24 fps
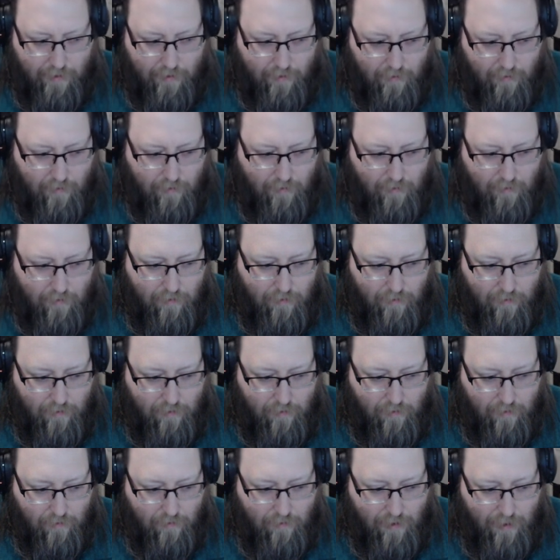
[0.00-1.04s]

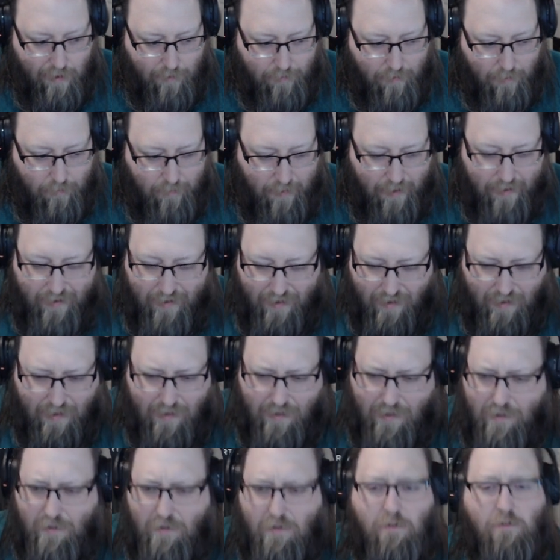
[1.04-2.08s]
couple of months, I
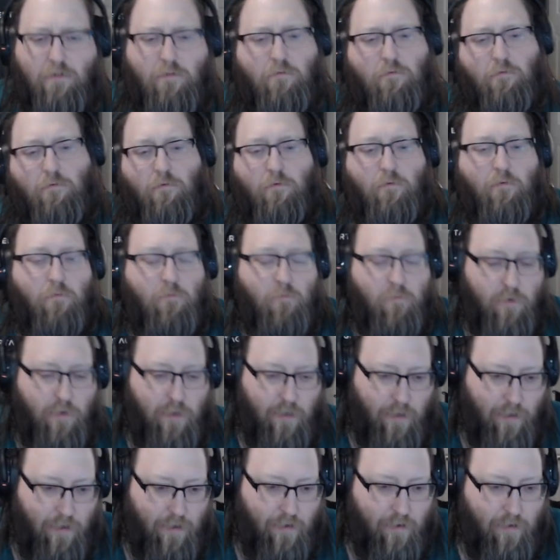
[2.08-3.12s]
think,
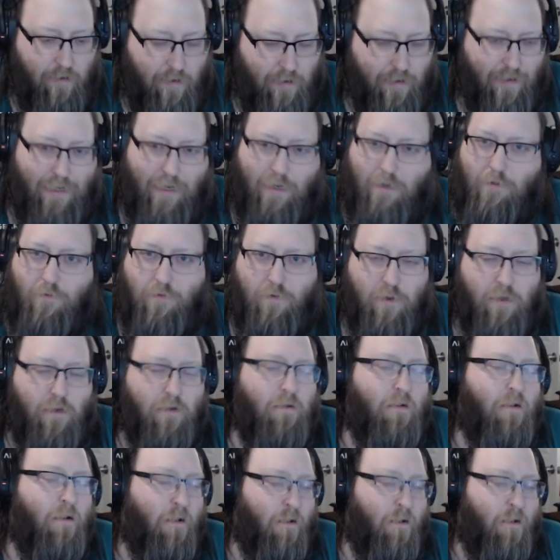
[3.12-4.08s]
was the cycle for that.